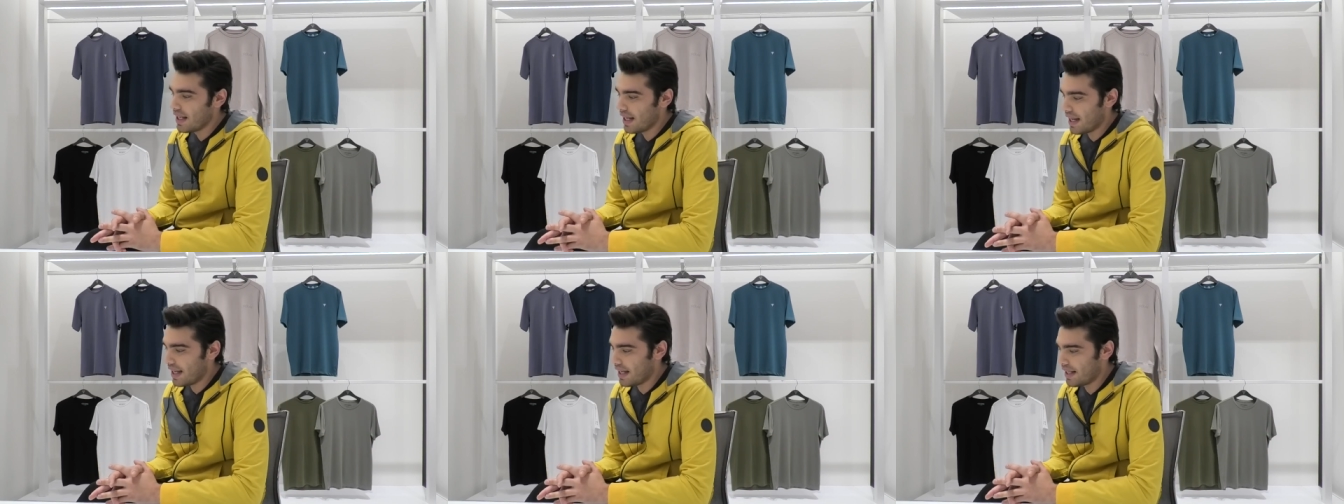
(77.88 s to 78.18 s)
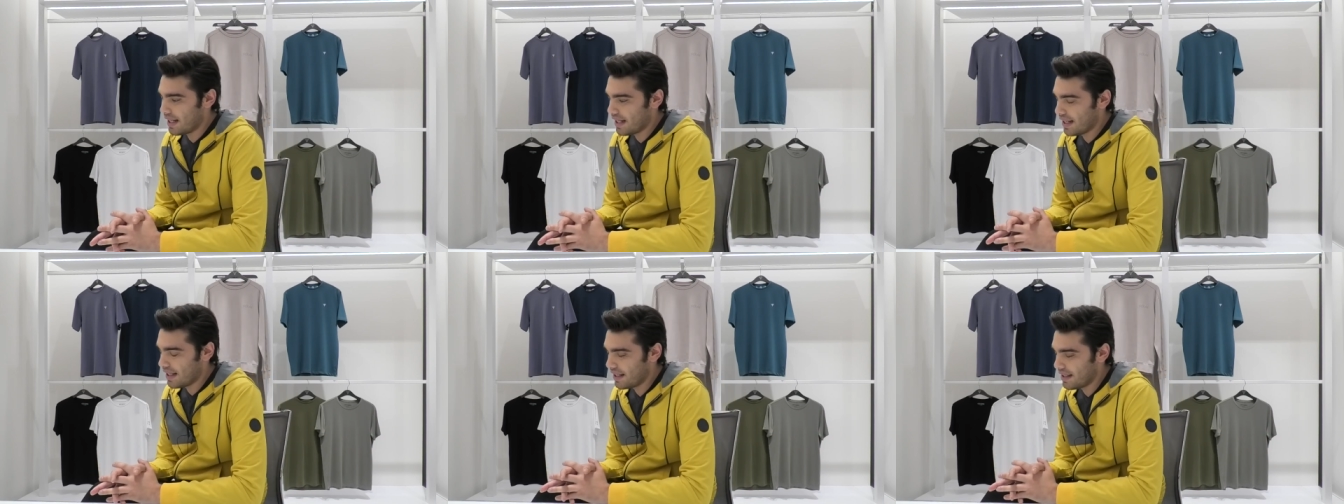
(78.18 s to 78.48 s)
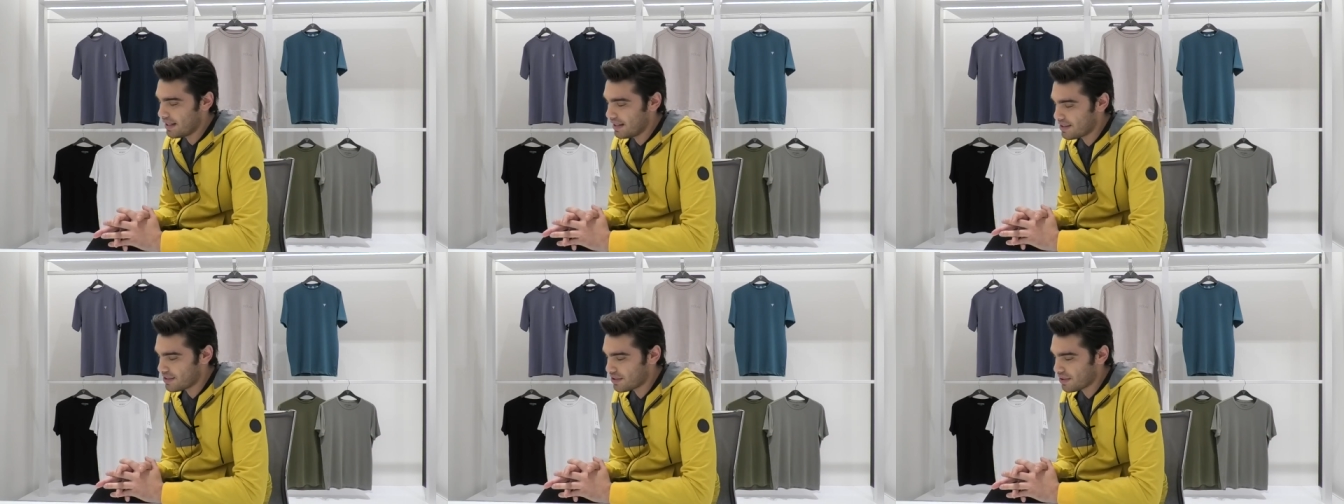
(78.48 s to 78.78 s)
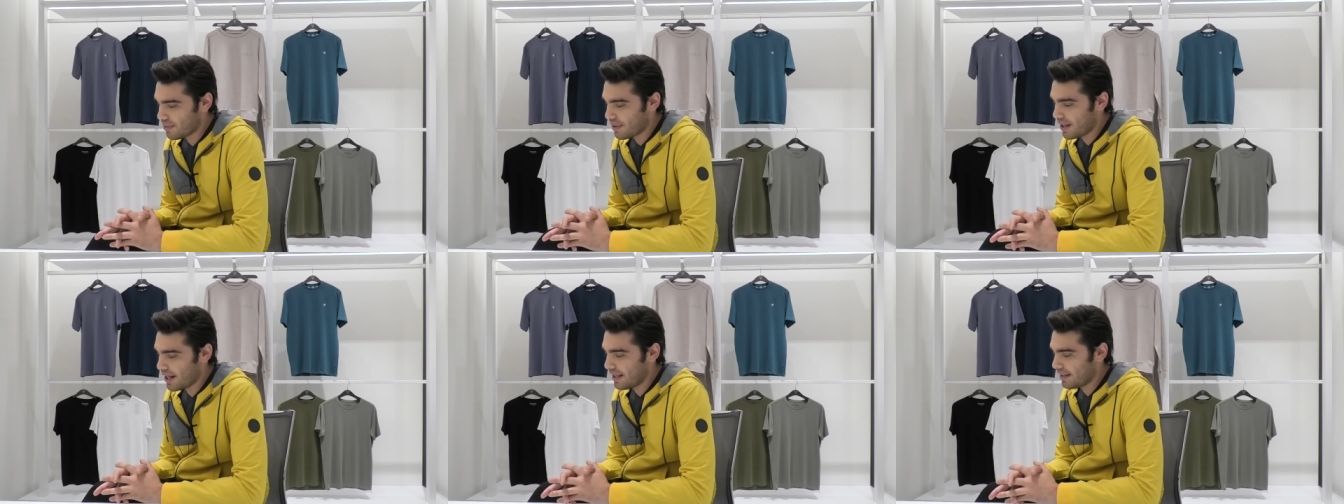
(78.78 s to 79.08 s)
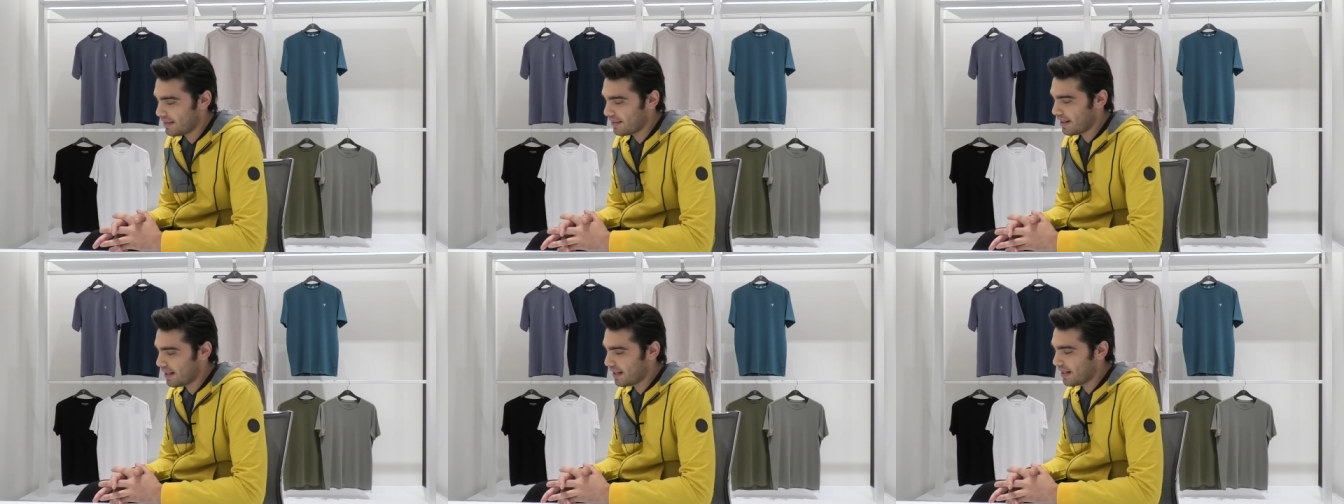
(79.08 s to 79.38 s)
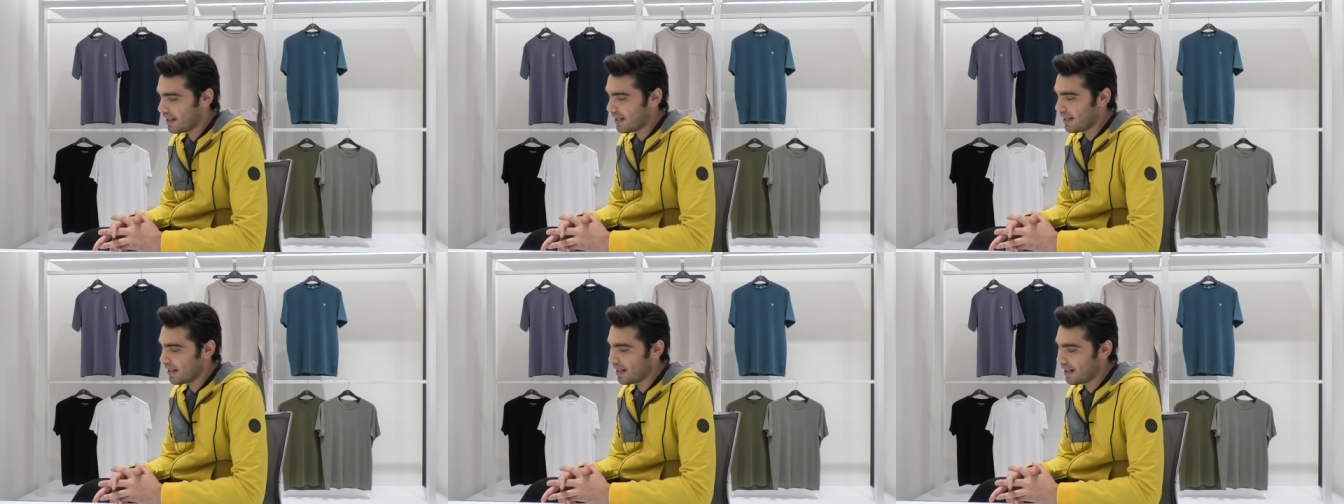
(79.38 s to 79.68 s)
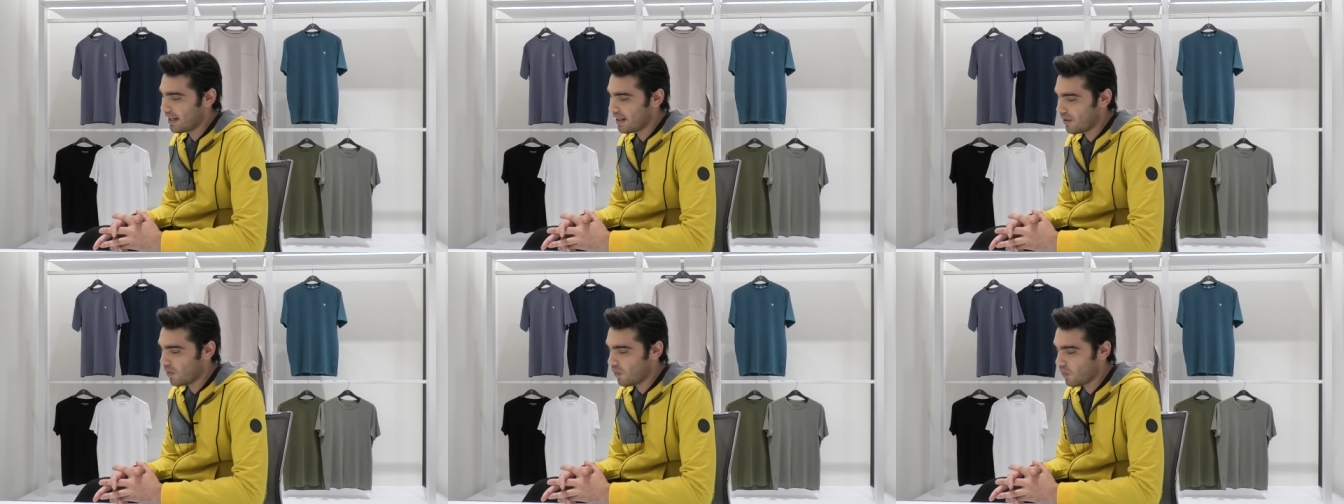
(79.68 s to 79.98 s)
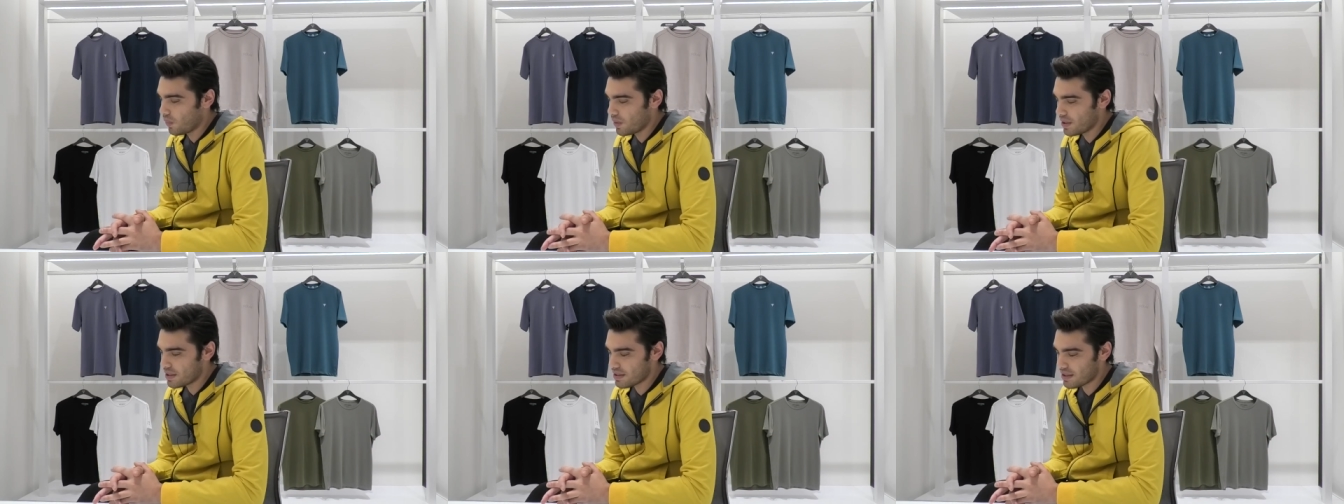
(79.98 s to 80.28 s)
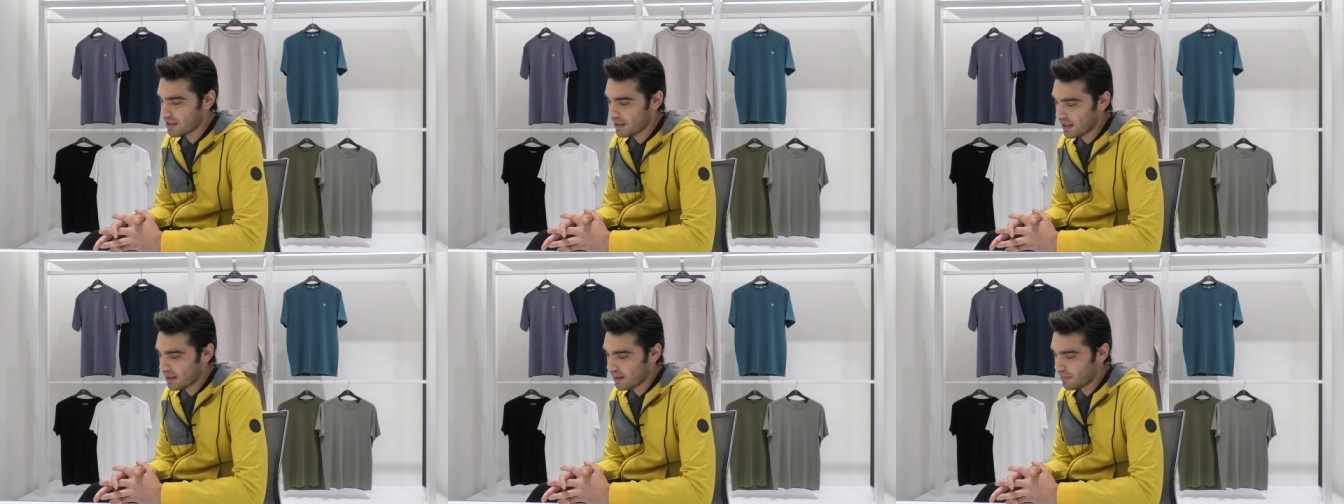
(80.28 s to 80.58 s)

and uh, it's great. And uh, always